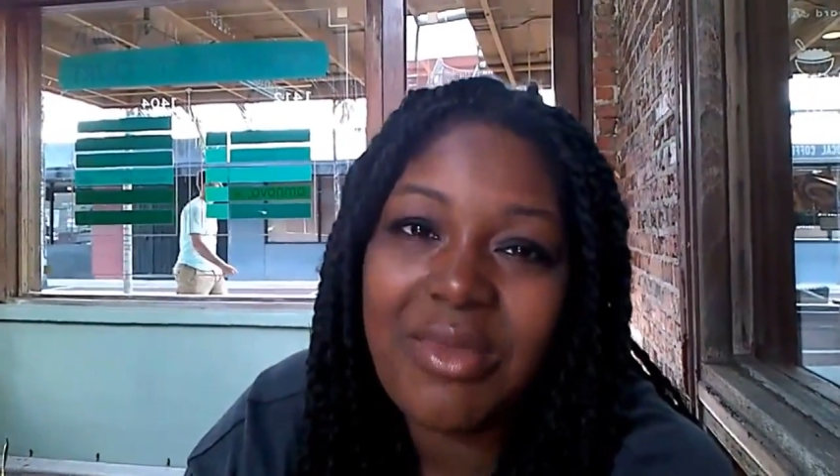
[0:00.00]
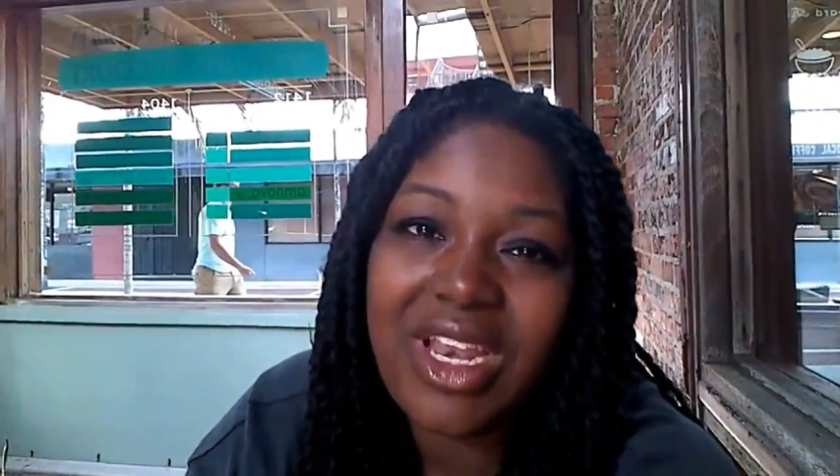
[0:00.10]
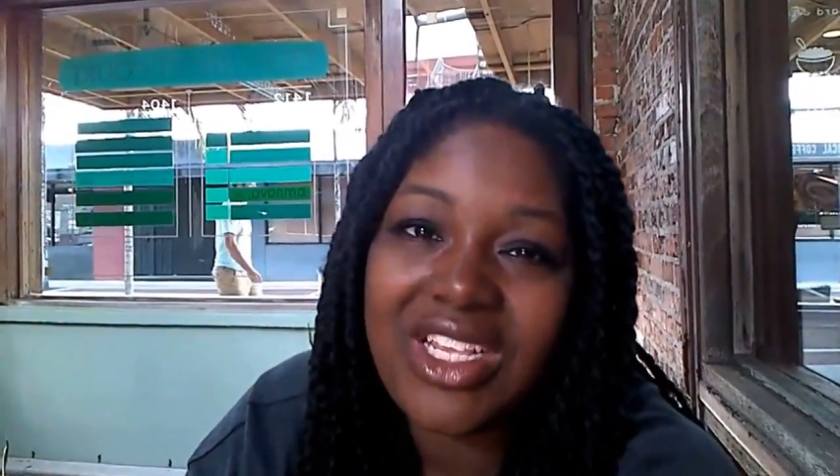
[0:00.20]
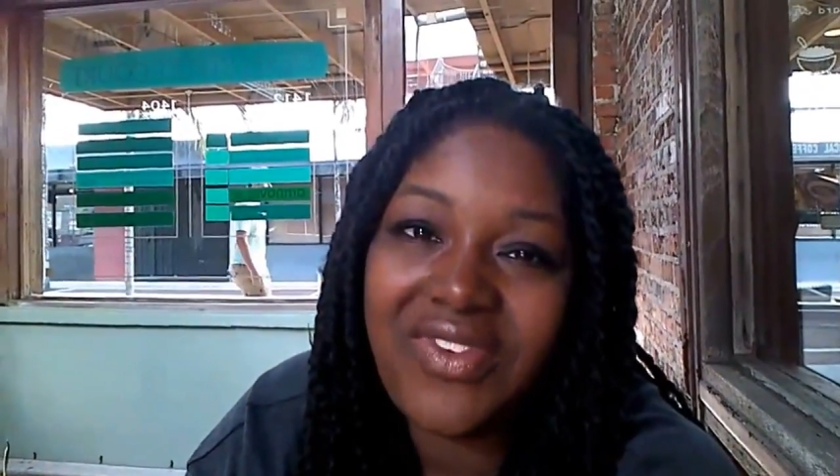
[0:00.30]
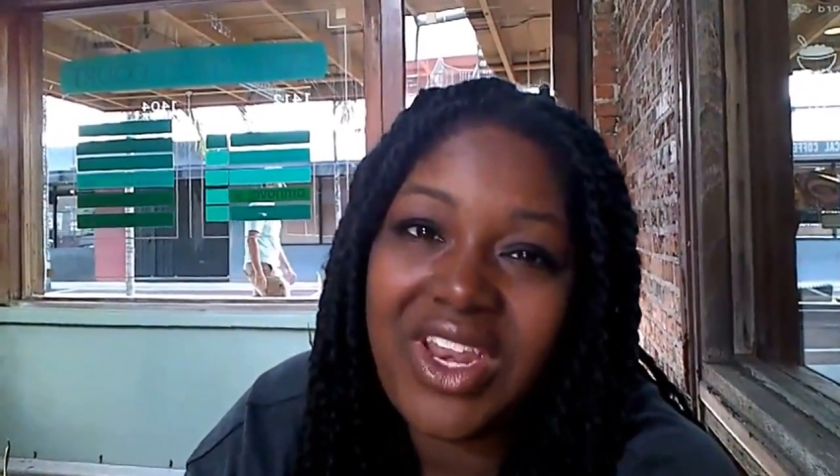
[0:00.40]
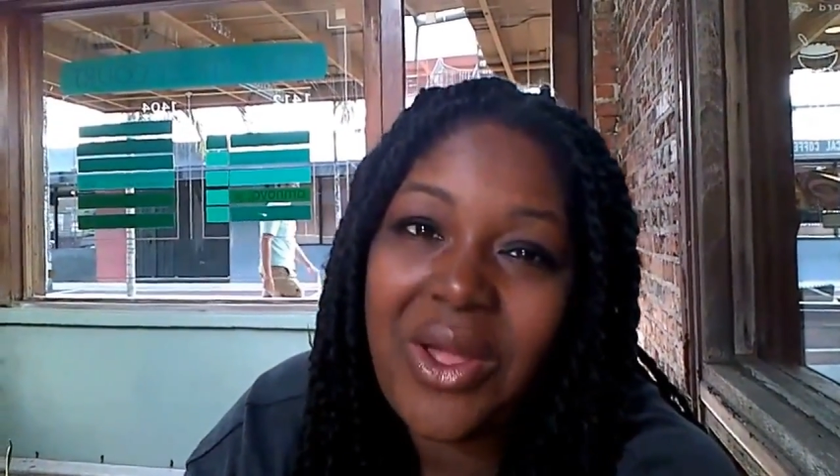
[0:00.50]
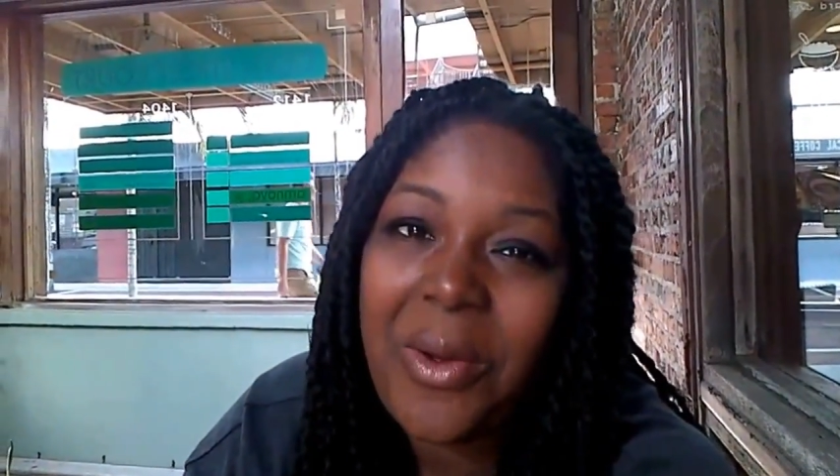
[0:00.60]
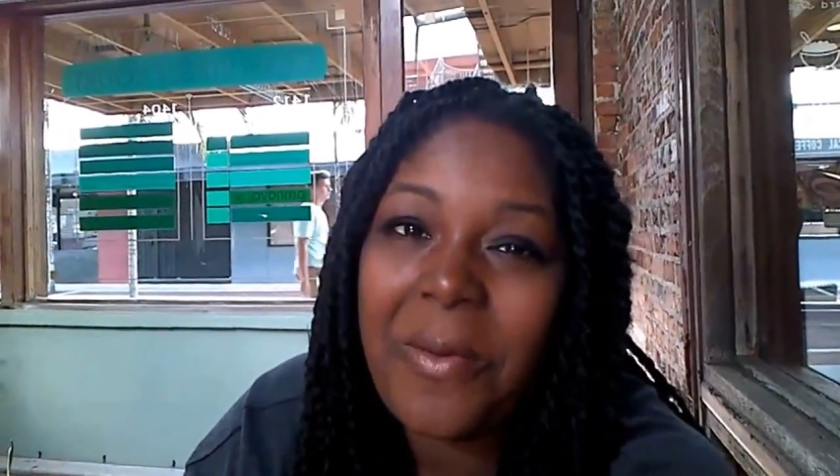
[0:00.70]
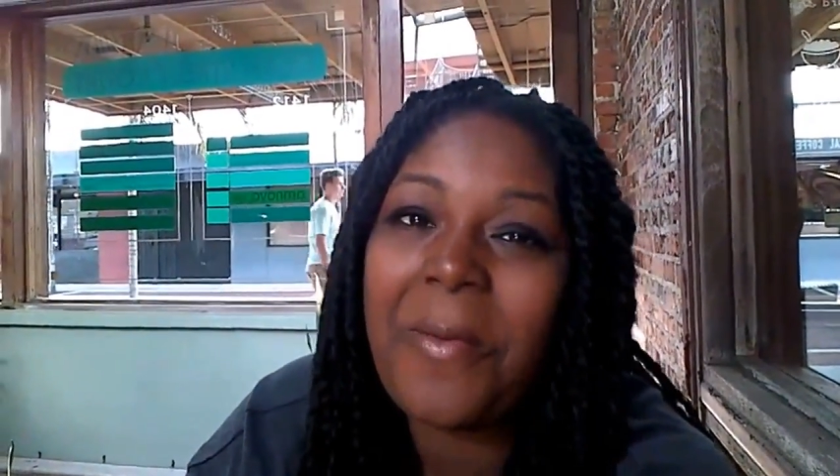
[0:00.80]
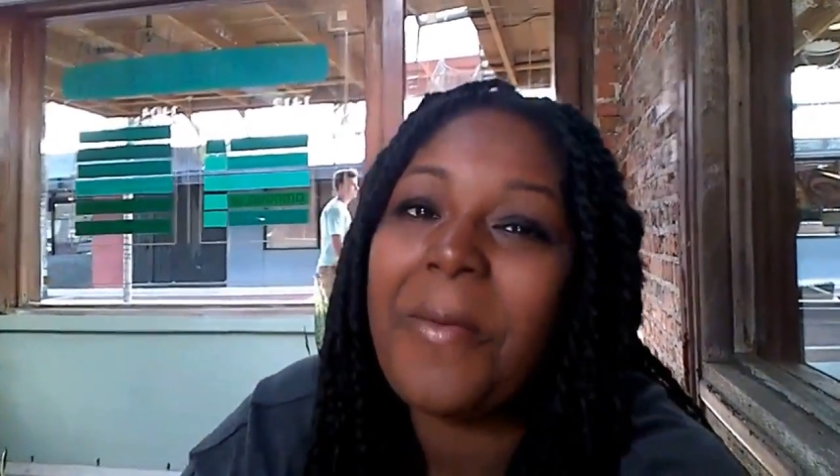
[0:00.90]
in my next video.
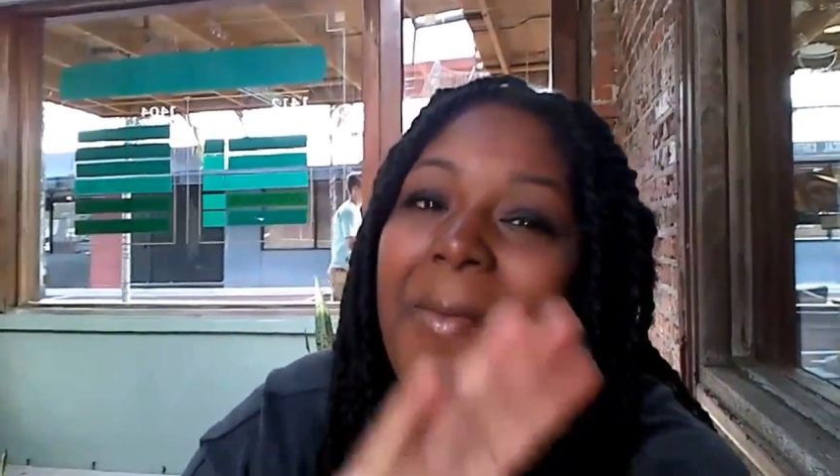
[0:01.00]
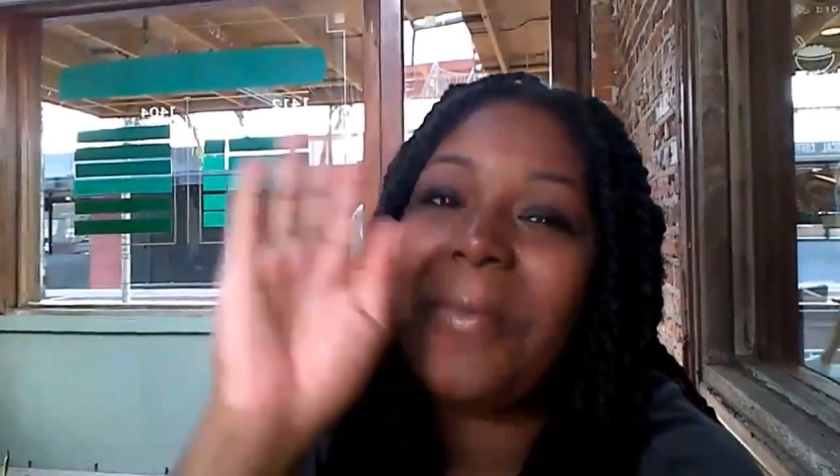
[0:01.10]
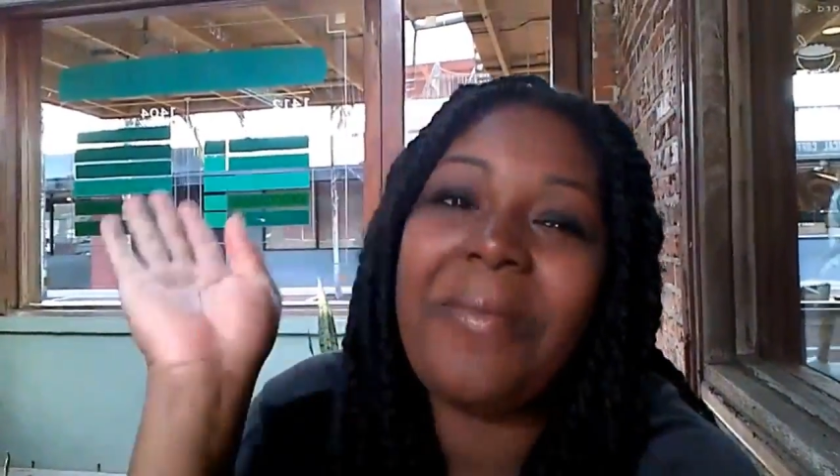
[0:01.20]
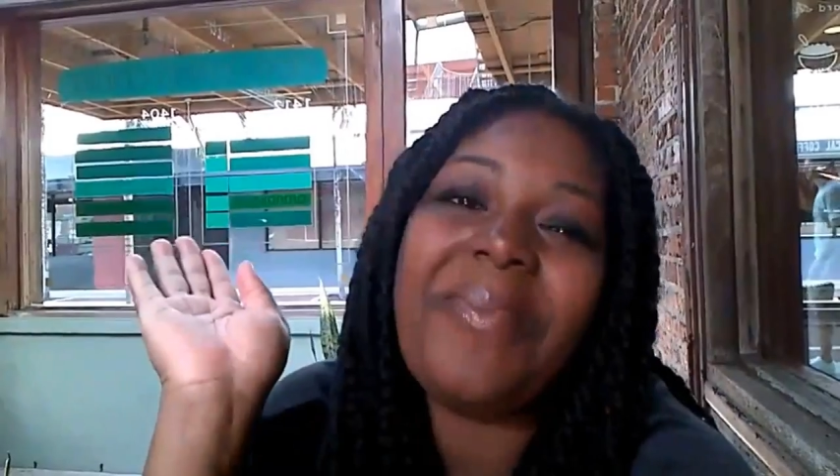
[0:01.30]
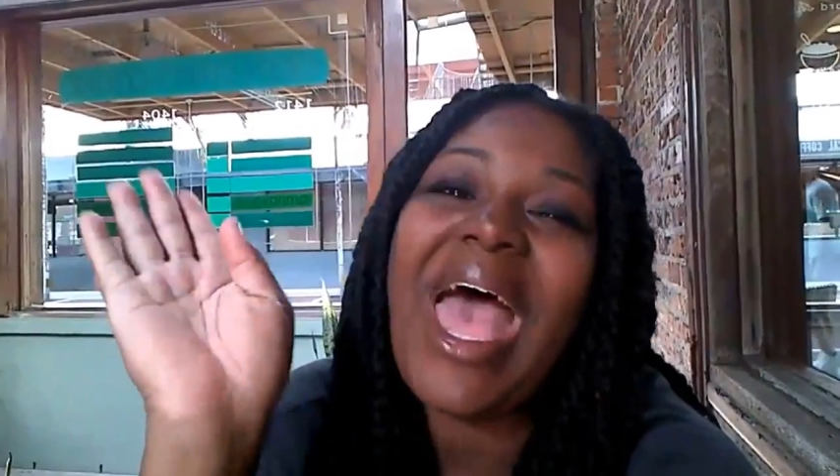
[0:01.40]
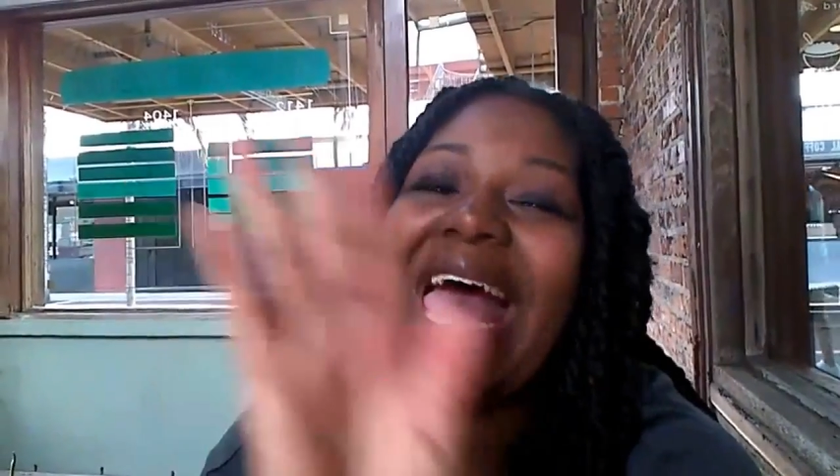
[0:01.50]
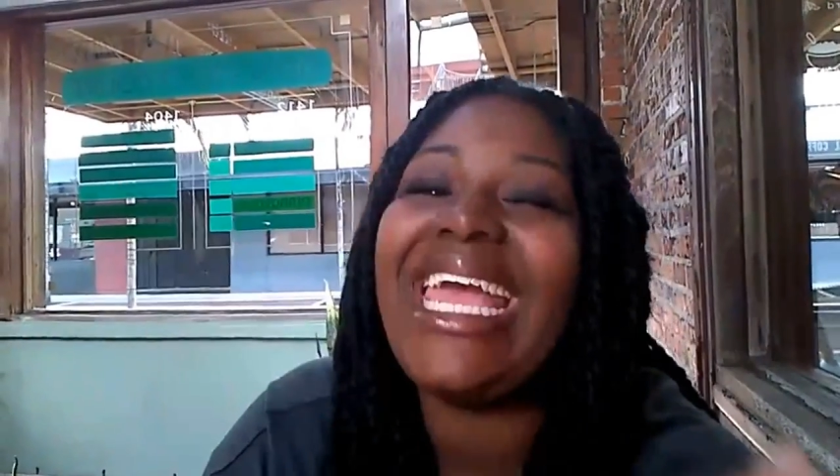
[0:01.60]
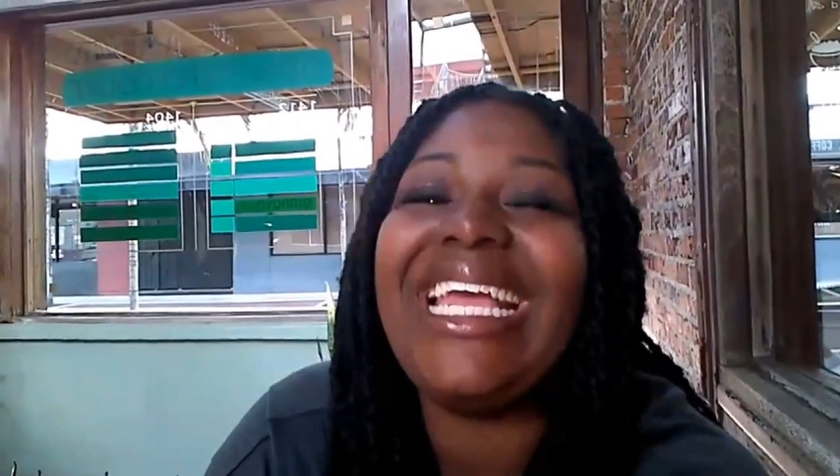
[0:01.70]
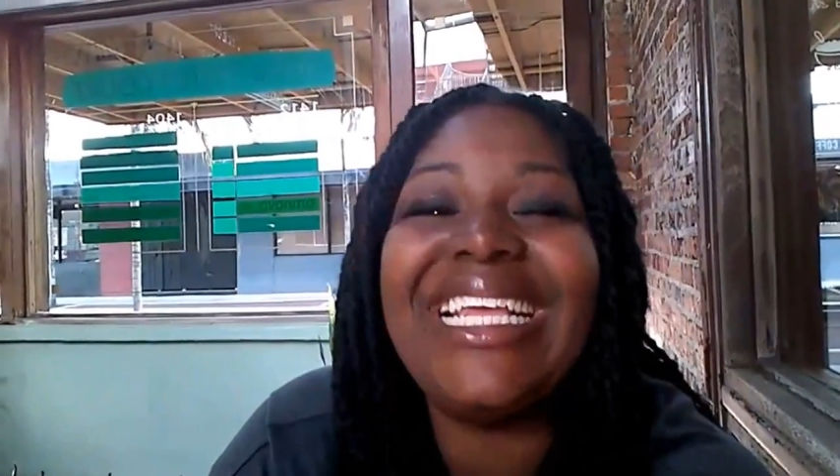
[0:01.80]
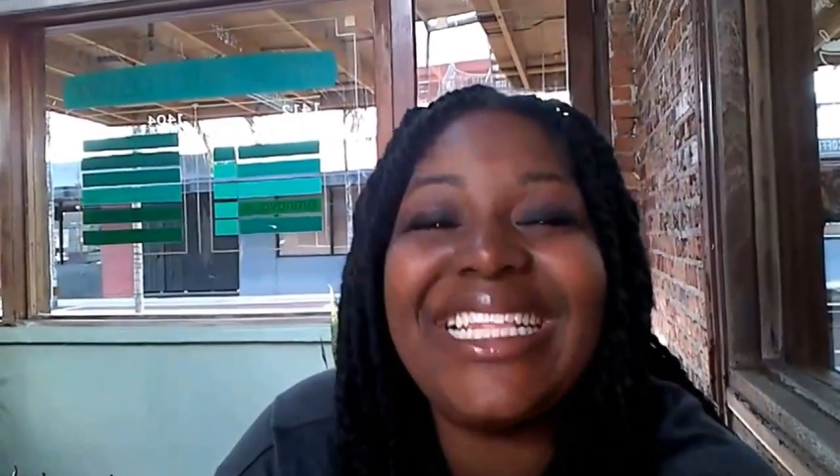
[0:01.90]
Bye.